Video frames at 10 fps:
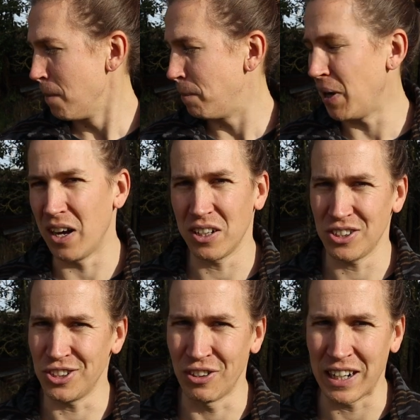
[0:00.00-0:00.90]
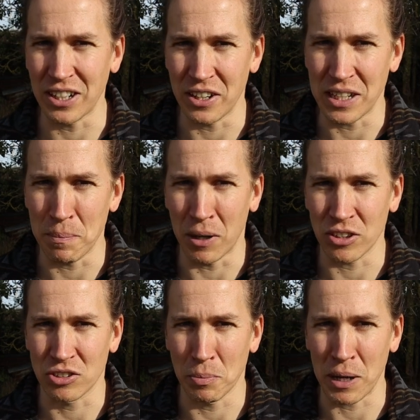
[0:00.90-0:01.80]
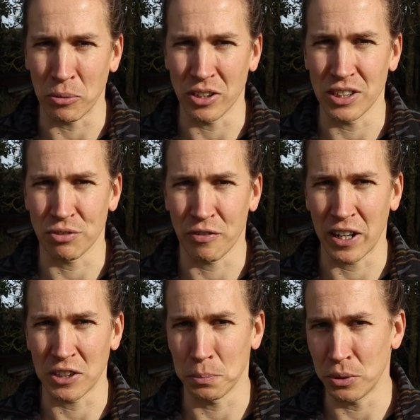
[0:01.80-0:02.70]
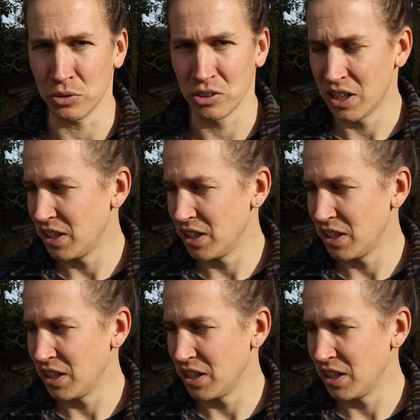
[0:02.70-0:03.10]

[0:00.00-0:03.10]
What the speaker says: But you really don't need much to make one of these reflection pools.